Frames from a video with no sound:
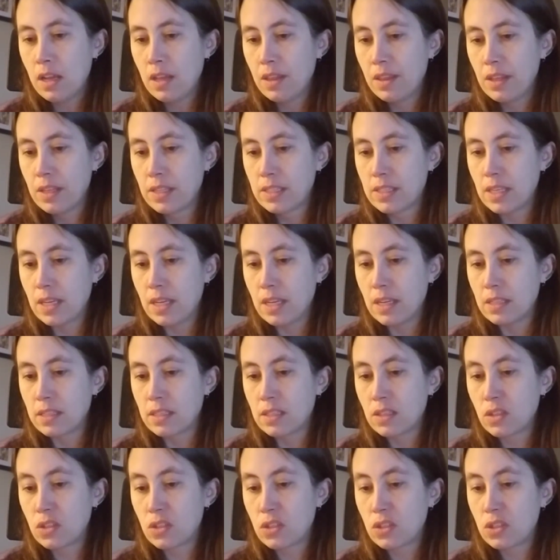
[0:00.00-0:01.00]
This
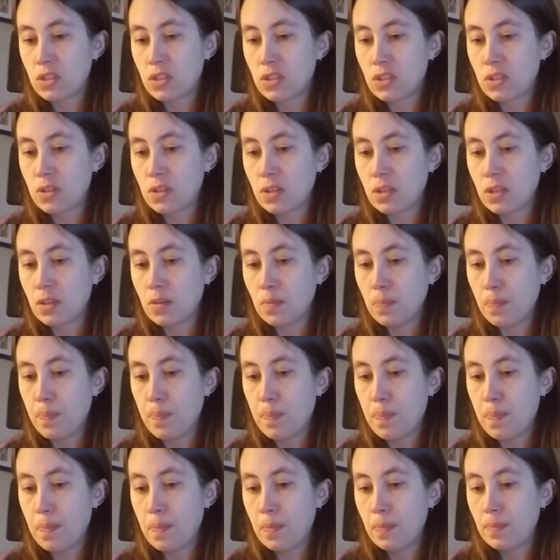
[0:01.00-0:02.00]
is...
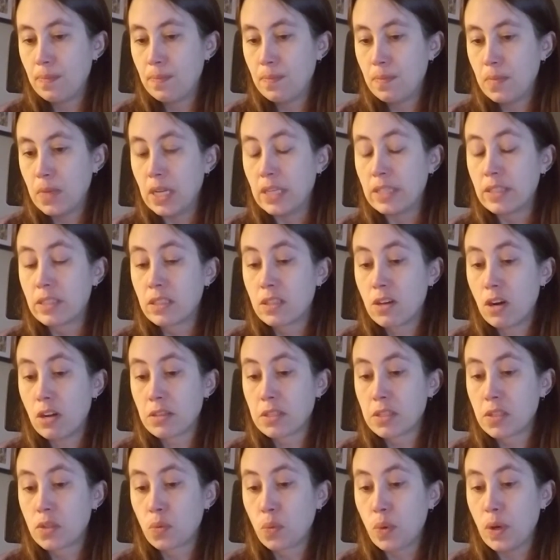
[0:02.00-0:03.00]
It's
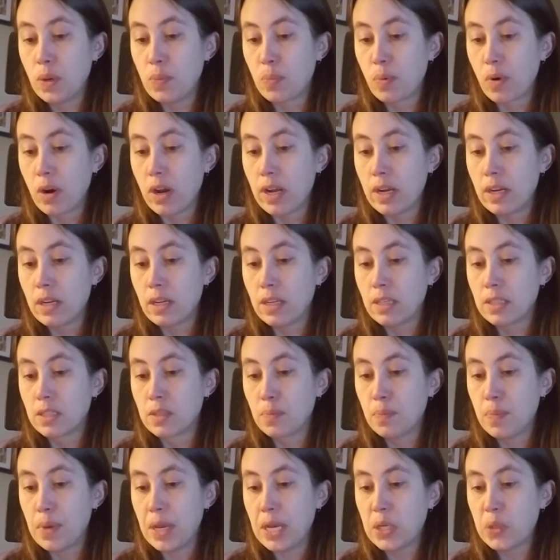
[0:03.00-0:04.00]
called Sweetbread. It's
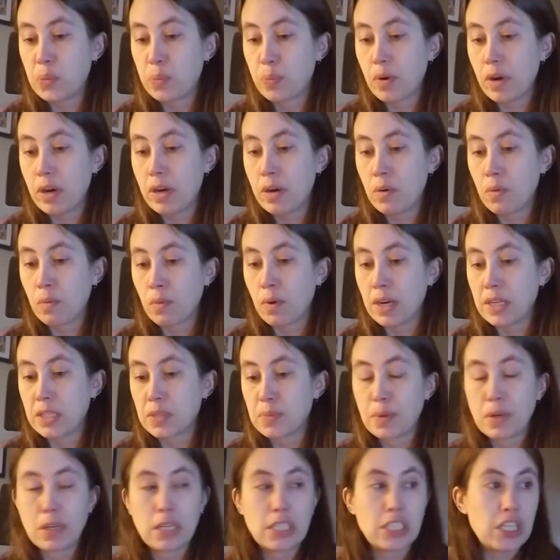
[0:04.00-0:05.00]
baked bread,
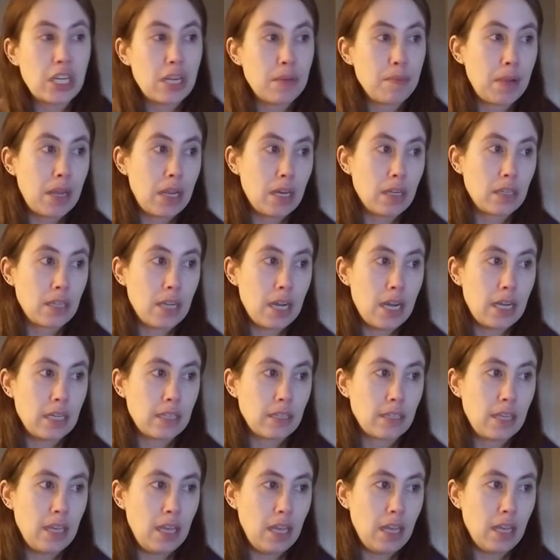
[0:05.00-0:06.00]
raspberry jam, and
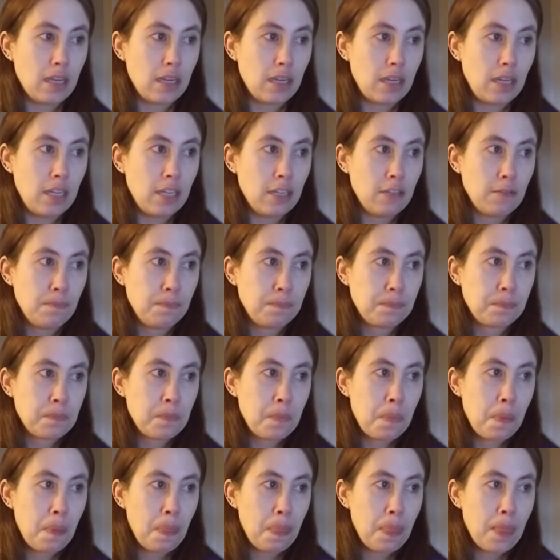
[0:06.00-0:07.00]
cotton candy.
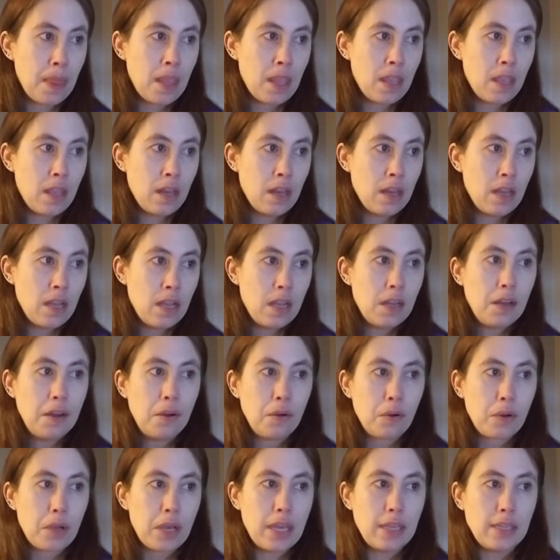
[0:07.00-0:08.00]

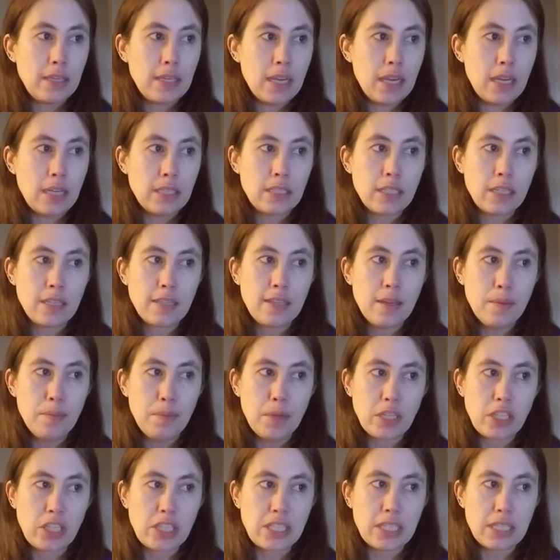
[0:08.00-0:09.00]
Okay, yeah, I didn't get
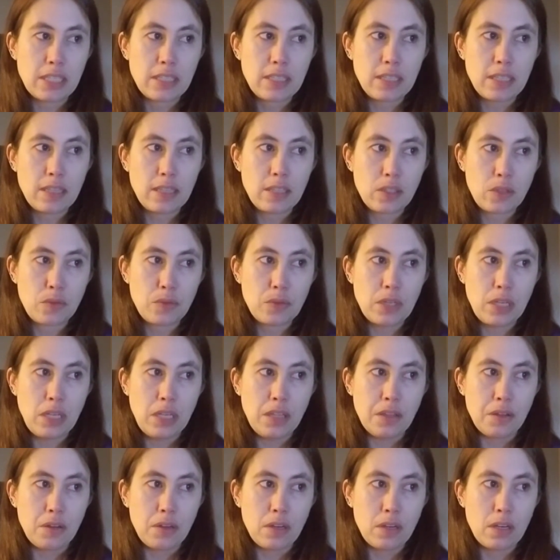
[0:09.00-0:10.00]
much scent on this one,
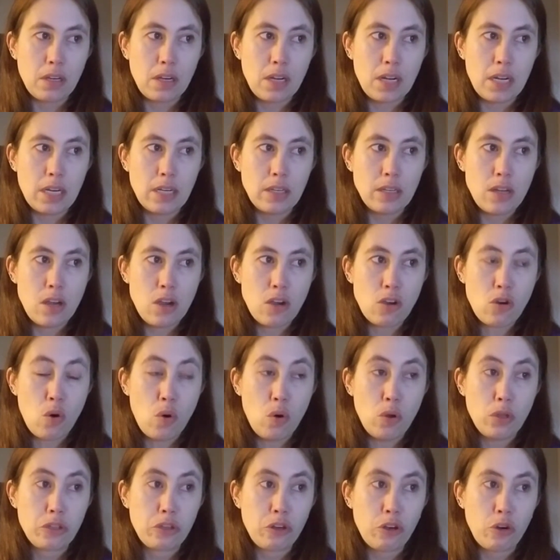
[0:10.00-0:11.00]
either on
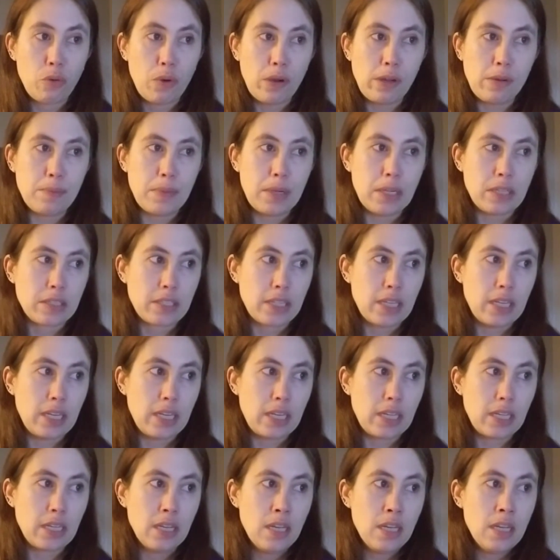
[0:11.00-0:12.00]
cold or while
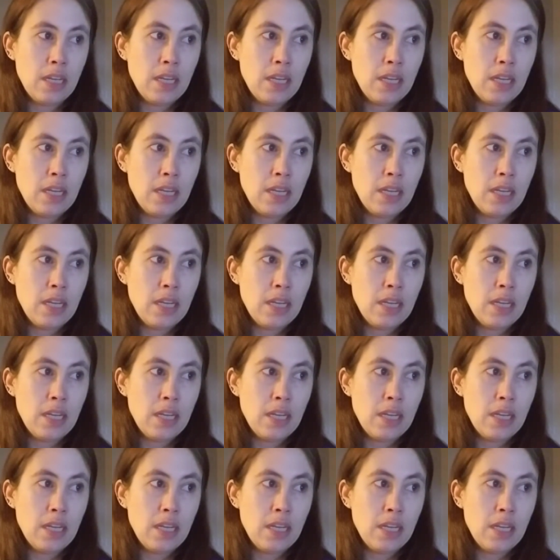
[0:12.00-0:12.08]
melting.